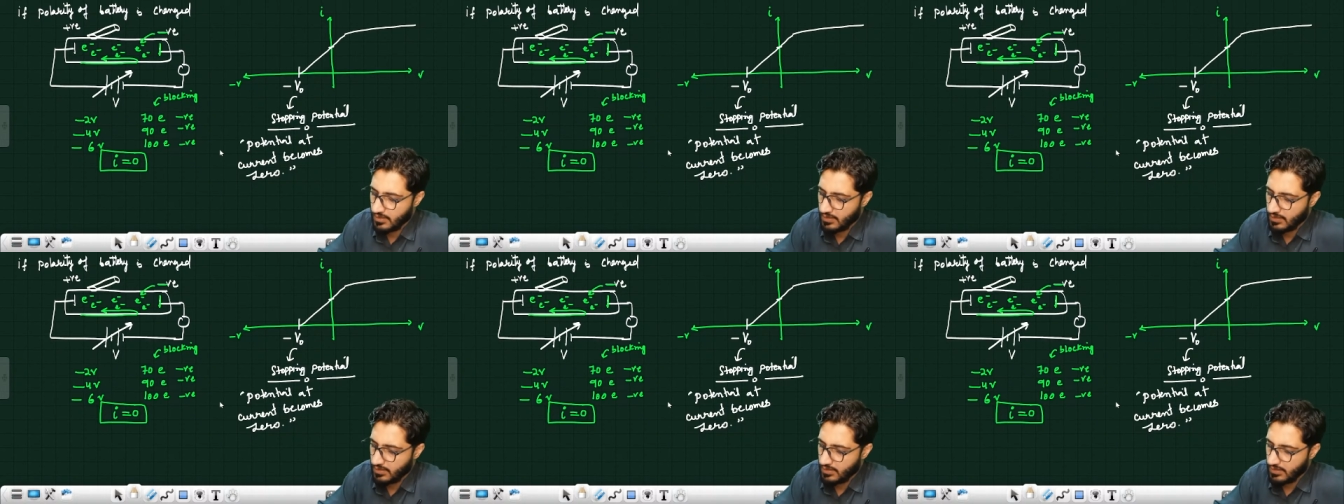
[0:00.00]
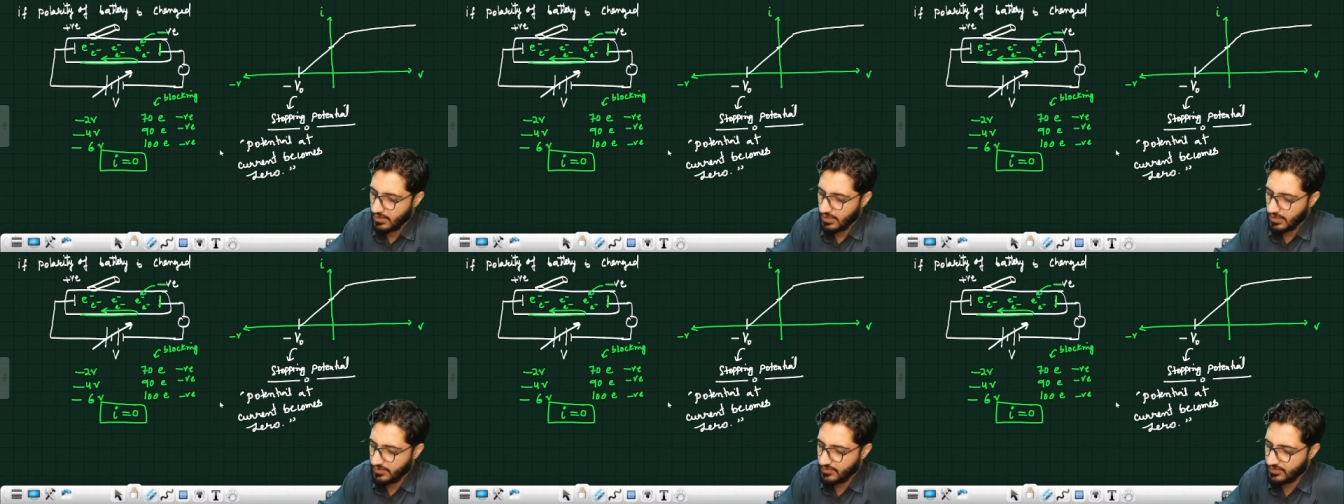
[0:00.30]

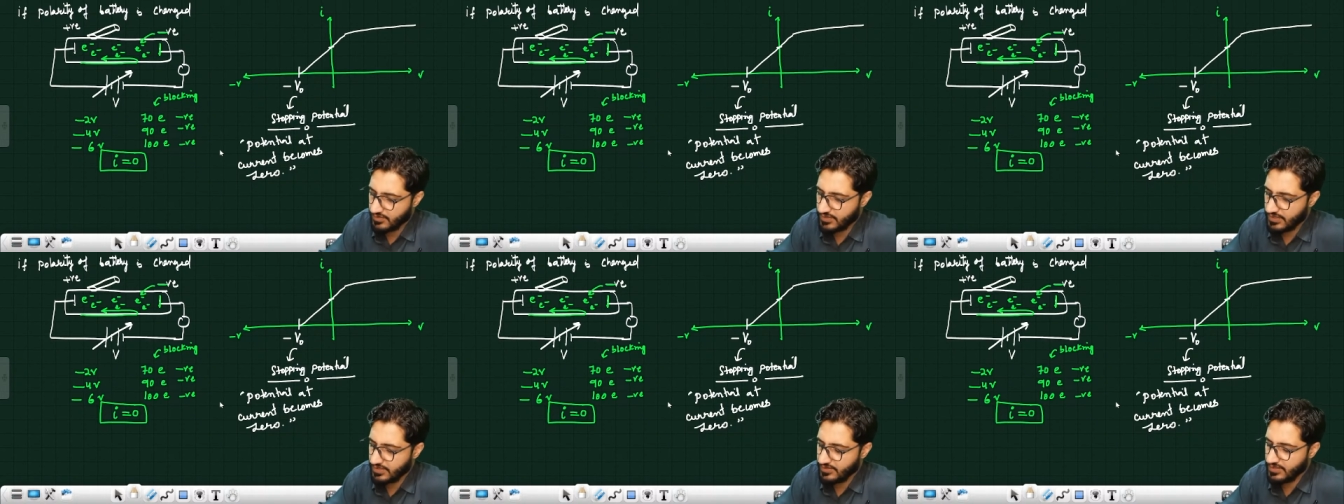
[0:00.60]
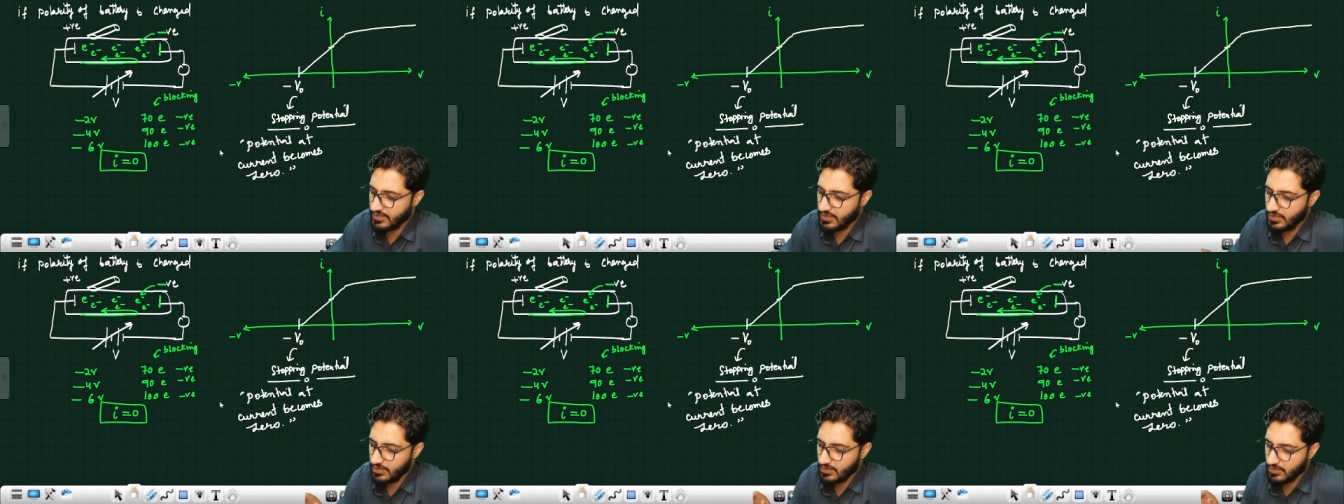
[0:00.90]
Is this
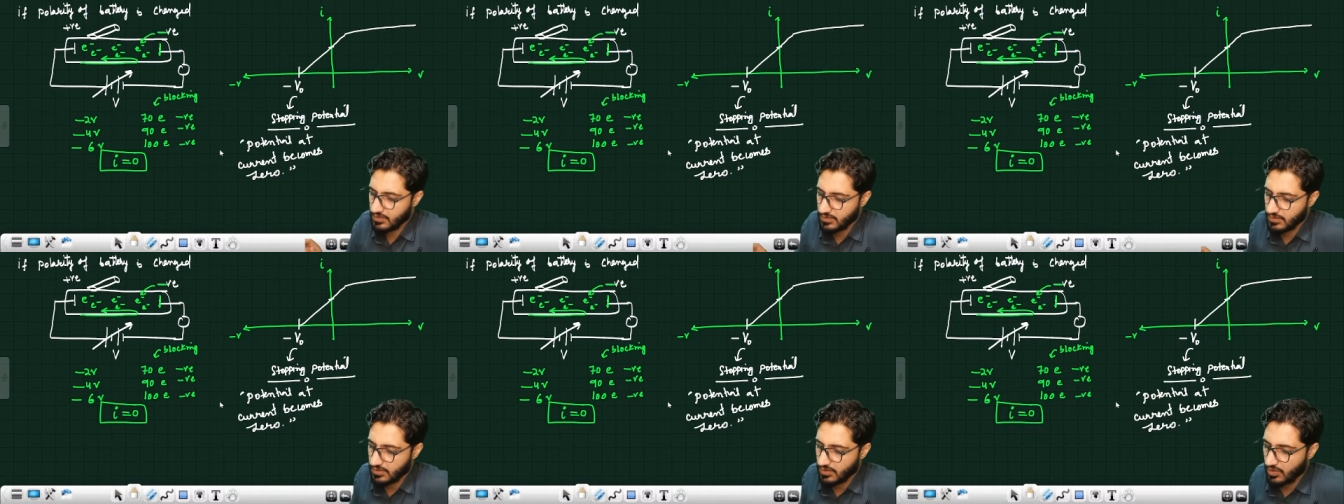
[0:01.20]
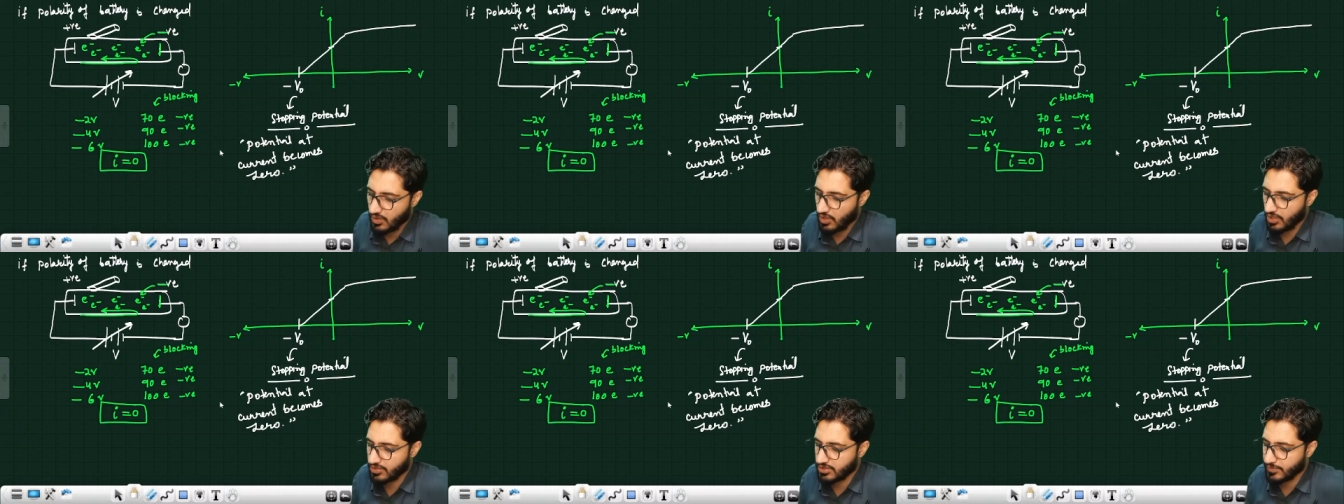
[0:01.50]
easy
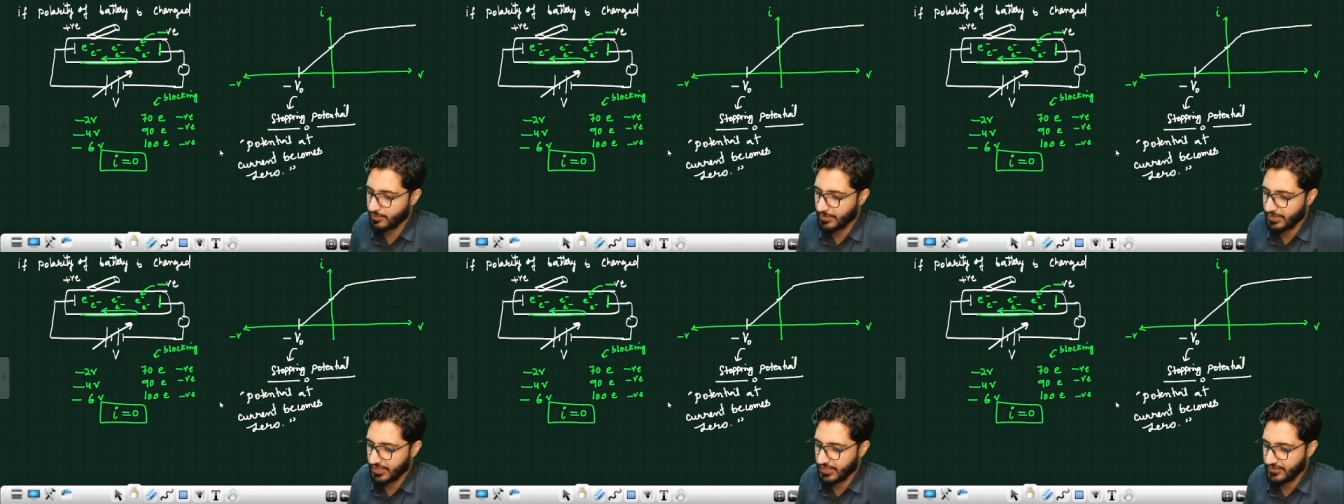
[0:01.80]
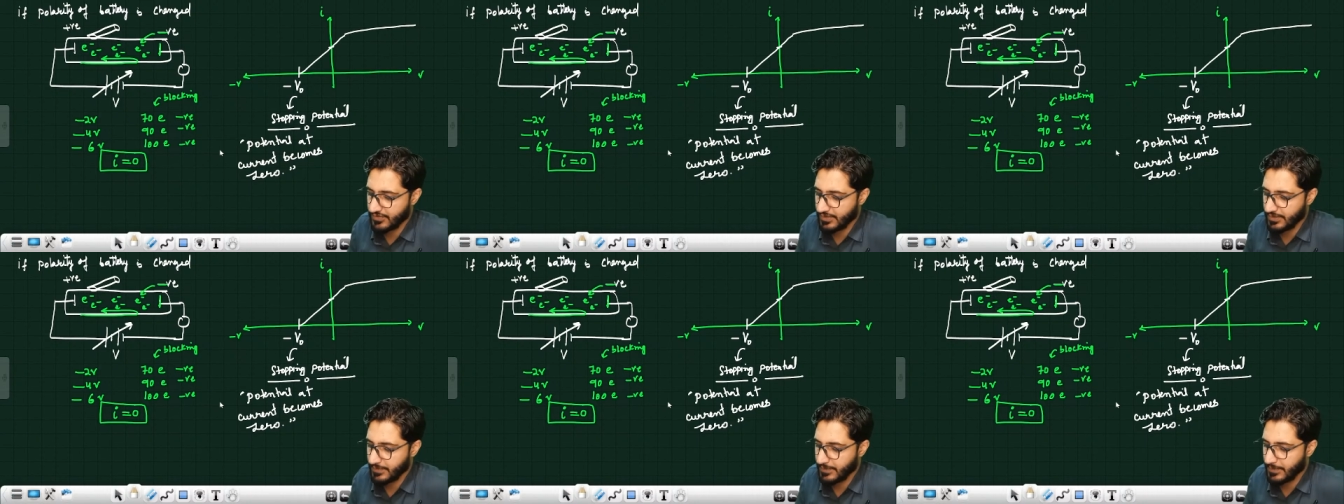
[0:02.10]
or super easy?